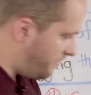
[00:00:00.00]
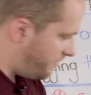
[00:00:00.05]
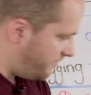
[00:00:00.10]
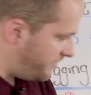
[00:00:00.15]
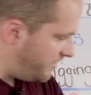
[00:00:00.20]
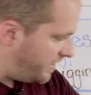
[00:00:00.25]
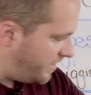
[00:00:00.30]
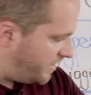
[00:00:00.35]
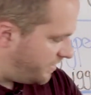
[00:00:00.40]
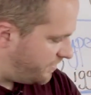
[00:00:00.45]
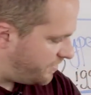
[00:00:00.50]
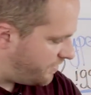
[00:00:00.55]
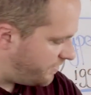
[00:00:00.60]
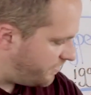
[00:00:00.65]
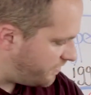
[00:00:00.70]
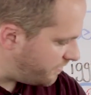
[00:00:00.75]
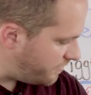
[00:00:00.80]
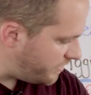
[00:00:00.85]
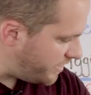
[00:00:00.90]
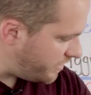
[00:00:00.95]
of your stage.
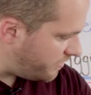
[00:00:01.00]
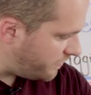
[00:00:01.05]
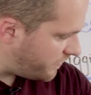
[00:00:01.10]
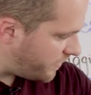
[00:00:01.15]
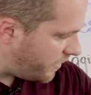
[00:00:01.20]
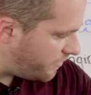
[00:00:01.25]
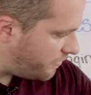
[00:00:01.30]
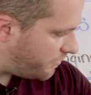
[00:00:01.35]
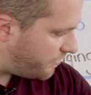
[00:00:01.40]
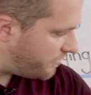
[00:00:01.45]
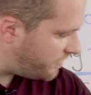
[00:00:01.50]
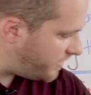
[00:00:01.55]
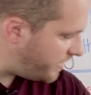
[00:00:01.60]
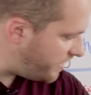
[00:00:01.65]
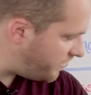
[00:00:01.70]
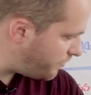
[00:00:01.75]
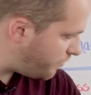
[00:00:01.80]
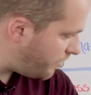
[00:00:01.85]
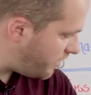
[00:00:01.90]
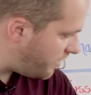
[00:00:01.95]
So now you've got your
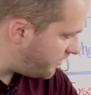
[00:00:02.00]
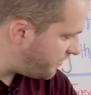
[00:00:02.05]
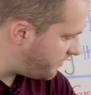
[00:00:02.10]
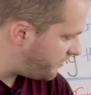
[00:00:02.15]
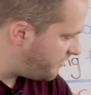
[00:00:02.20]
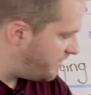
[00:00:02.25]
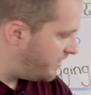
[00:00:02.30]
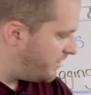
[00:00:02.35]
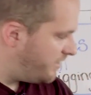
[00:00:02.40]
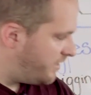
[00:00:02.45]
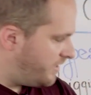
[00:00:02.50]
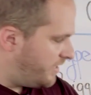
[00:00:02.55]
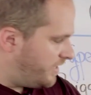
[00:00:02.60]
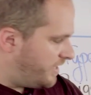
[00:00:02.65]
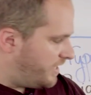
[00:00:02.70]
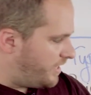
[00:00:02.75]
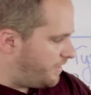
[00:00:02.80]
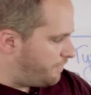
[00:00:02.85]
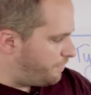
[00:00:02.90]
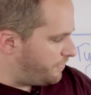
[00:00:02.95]
stage wash
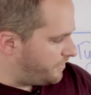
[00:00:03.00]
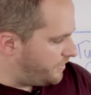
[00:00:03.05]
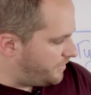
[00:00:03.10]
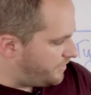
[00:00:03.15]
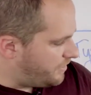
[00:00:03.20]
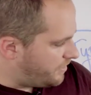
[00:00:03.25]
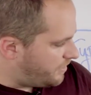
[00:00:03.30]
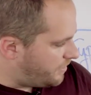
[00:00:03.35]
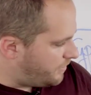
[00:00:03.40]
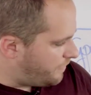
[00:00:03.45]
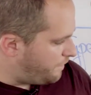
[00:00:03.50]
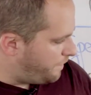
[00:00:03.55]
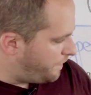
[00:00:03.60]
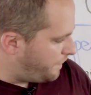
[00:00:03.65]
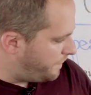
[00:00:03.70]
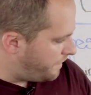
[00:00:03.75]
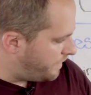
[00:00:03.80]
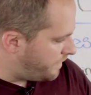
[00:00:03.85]
happily done.